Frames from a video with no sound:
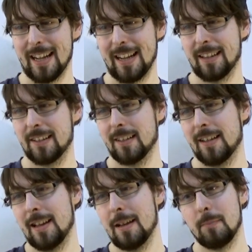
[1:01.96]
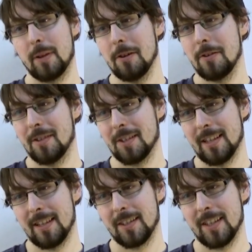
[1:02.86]
X, because
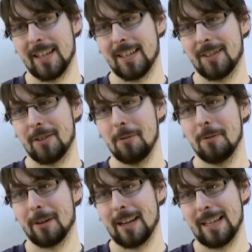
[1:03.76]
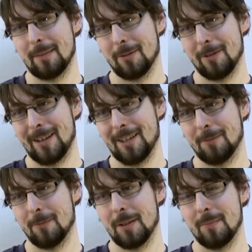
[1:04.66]
it says 2 organic
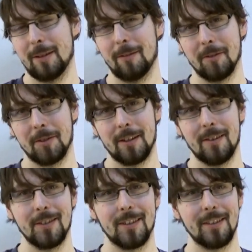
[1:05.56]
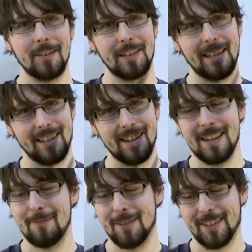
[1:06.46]
breweries, 1 imperial stout. So I thought, like, the
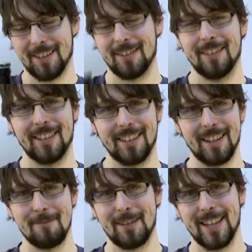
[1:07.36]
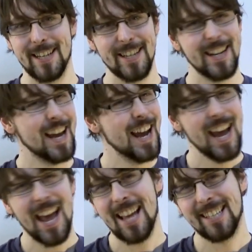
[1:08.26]
hybrid, it's 2 things coming together.
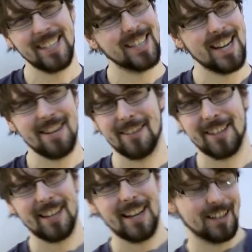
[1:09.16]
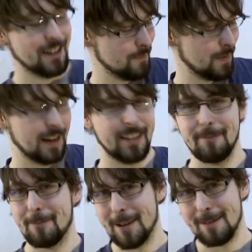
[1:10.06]
It's a tenuous connection at
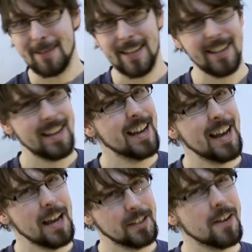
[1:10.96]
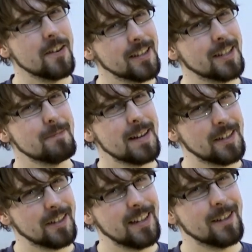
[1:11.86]
best, but I mean, it's hard to
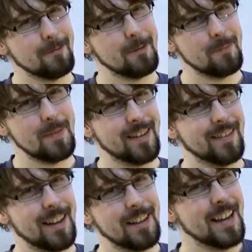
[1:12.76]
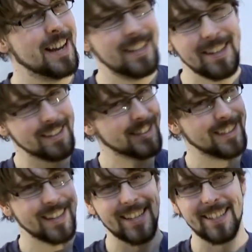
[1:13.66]
match gear with beer. Unless you got
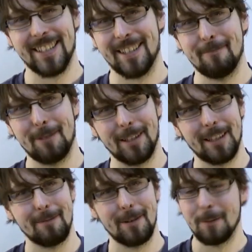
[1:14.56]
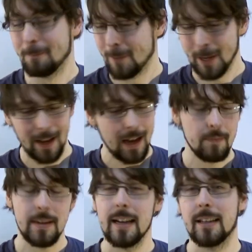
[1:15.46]
suggestions, then please let me know.
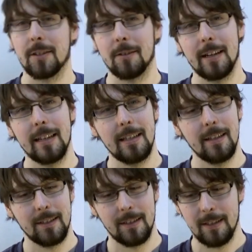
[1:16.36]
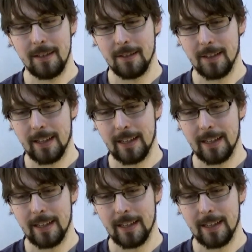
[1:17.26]
But yeah, so I used to use